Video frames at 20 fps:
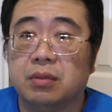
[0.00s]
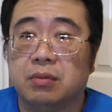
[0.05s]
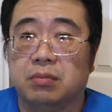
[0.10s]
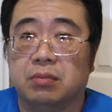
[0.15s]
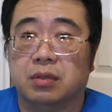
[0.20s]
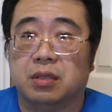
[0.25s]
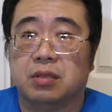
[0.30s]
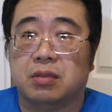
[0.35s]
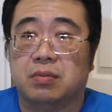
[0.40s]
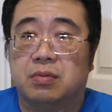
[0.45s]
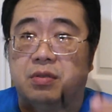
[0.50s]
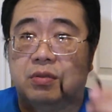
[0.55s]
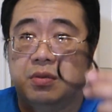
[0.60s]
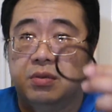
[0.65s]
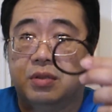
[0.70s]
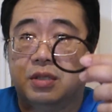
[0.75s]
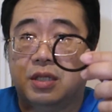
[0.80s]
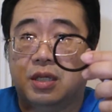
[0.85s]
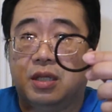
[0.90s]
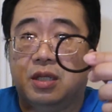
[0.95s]

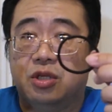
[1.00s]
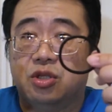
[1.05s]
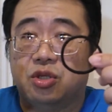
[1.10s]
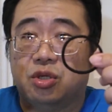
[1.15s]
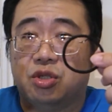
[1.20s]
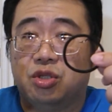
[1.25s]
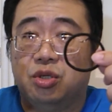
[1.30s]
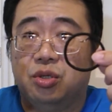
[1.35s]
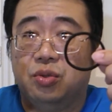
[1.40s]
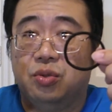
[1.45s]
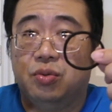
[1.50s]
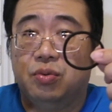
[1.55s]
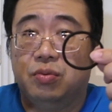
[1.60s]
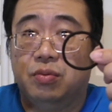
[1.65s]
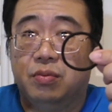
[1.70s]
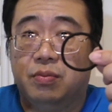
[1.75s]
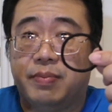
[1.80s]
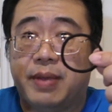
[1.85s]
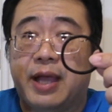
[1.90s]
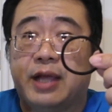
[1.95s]
let's say these are two
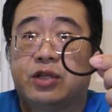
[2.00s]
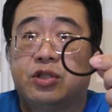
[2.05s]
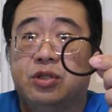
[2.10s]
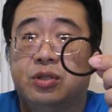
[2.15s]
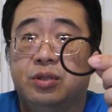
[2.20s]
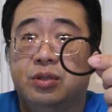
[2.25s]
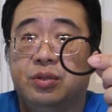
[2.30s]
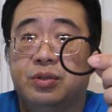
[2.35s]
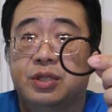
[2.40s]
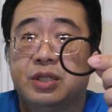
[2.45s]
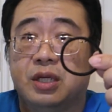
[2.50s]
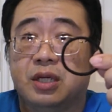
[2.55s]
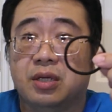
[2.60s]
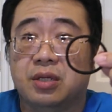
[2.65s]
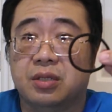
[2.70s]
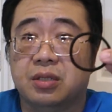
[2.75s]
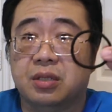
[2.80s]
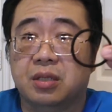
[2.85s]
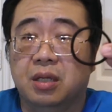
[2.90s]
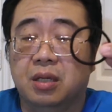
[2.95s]
bacterial
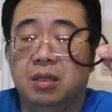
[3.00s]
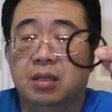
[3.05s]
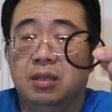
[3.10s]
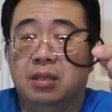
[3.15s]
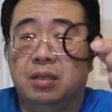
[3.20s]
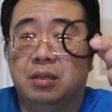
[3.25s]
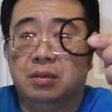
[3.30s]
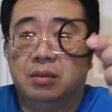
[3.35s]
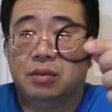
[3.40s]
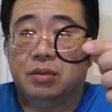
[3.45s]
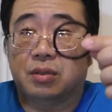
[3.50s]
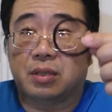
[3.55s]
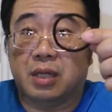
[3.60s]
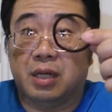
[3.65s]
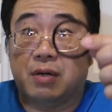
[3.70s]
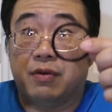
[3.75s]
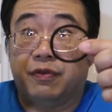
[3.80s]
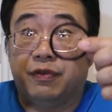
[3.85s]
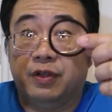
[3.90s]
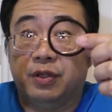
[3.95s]
cells that are kind
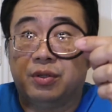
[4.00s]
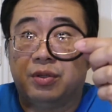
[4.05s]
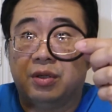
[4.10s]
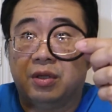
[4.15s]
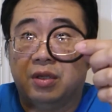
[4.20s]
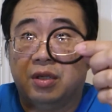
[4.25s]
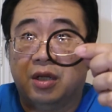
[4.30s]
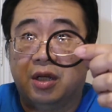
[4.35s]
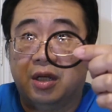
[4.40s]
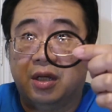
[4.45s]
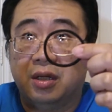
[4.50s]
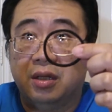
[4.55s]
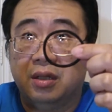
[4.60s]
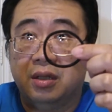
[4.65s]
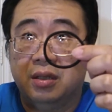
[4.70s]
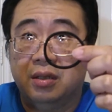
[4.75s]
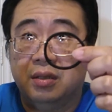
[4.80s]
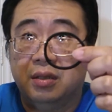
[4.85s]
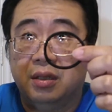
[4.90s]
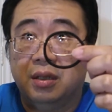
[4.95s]
of floating along.
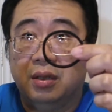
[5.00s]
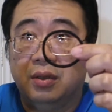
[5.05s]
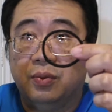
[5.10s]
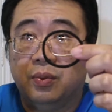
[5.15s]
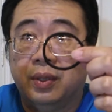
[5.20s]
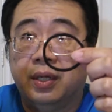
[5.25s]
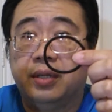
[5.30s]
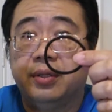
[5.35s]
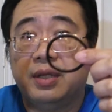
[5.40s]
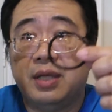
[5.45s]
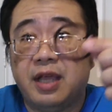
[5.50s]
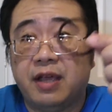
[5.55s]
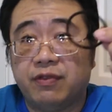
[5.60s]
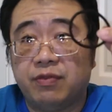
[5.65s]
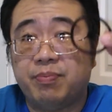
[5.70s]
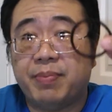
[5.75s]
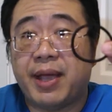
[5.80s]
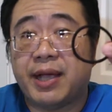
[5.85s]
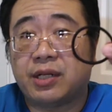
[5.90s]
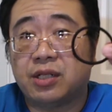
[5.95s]
Well, they
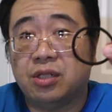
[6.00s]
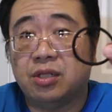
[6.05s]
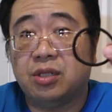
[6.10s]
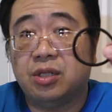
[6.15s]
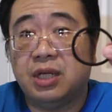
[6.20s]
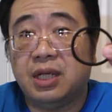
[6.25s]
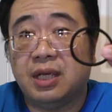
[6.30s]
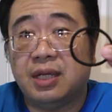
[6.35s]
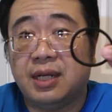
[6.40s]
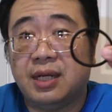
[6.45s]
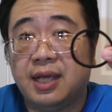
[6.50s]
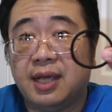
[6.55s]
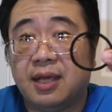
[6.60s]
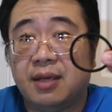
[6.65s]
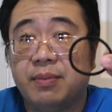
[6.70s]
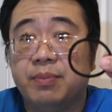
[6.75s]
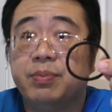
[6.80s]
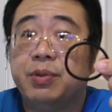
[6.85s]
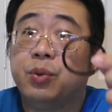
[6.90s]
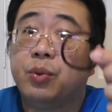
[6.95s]
have bacteria DNA,
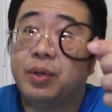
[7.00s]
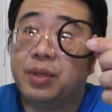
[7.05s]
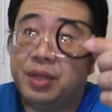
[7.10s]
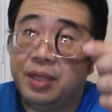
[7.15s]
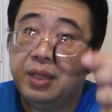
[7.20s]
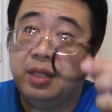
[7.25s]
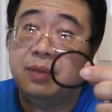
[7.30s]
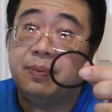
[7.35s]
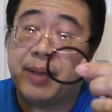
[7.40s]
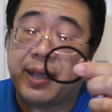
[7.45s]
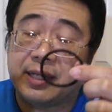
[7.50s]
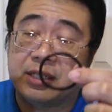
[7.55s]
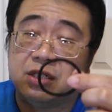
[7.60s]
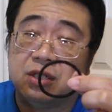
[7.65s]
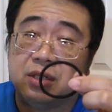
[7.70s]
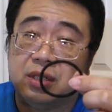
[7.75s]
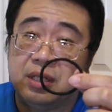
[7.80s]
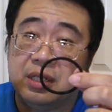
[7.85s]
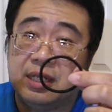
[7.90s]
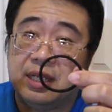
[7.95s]
but within the
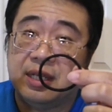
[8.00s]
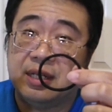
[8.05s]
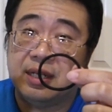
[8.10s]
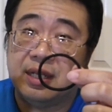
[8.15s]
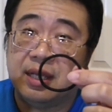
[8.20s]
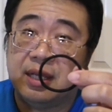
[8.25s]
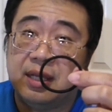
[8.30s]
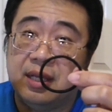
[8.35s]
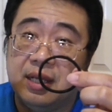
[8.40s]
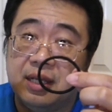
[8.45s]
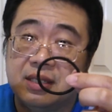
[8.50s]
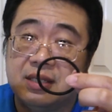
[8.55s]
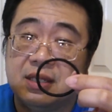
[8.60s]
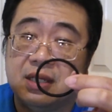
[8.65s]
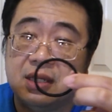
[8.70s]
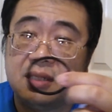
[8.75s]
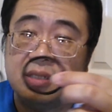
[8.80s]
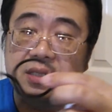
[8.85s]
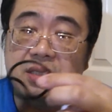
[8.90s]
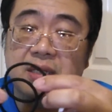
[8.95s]
bacteria DNA
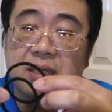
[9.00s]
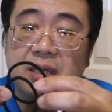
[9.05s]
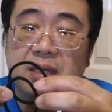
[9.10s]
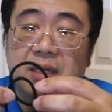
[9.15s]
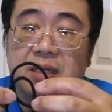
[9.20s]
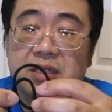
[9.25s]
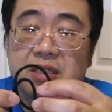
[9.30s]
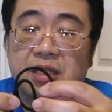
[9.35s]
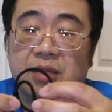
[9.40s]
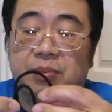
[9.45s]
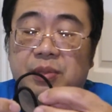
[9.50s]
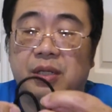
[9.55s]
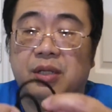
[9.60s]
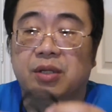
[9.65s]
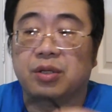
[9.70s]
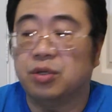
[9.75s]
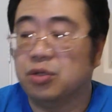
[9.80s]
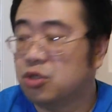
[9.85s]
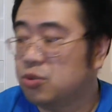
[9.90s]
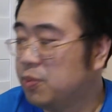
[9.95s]
exists something a
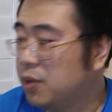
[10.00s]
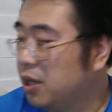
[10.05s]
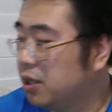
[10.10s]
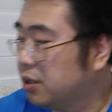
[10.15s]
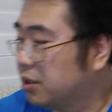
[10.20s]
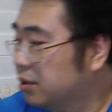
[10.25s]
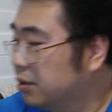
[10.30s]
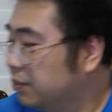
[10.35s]
little smaller.